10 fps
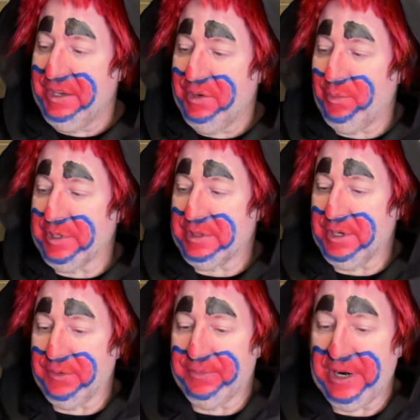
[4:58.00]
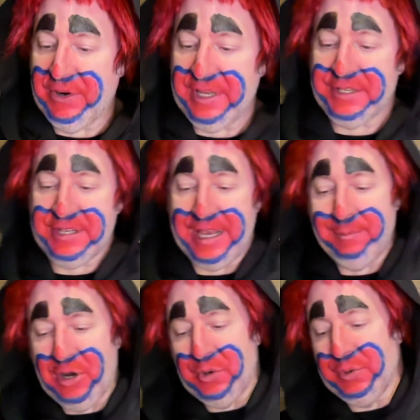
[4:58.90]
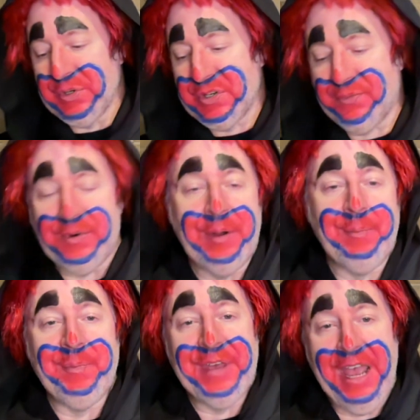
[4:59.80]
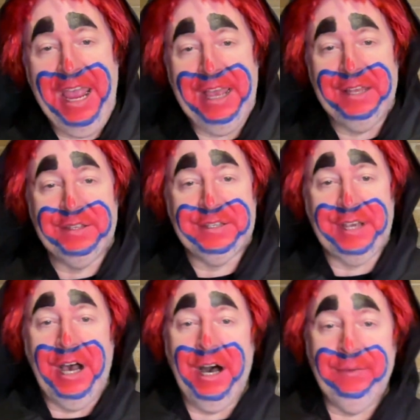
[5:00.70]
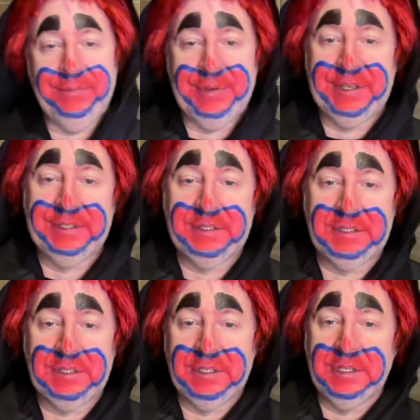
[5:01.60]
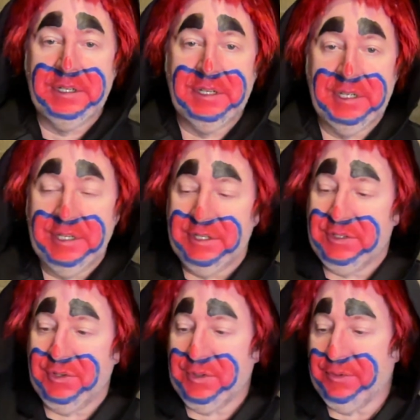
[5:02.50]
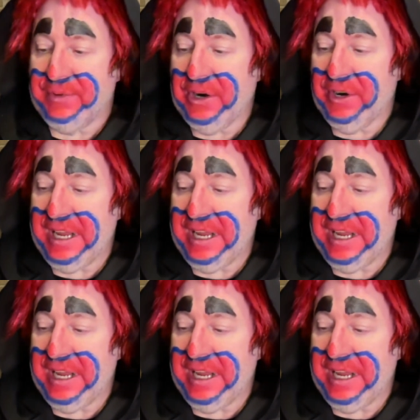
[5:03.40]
with their various MOs from the hands-off to the very